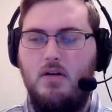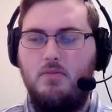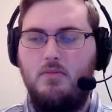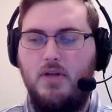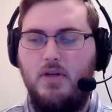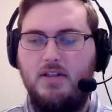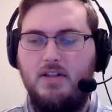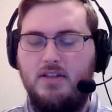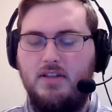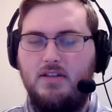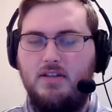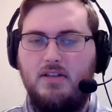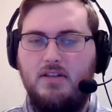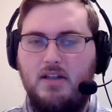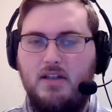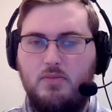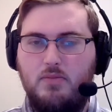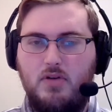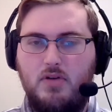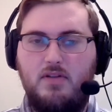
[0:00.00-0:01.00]
but it does
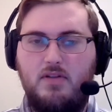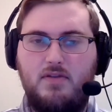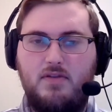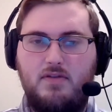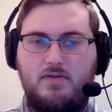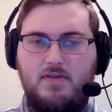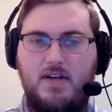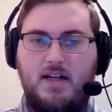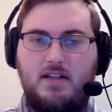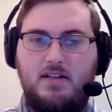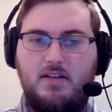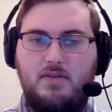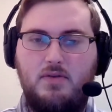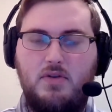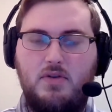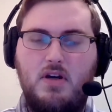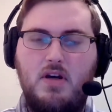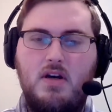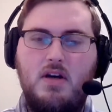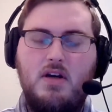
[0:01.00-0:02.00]
say the birth of defectives.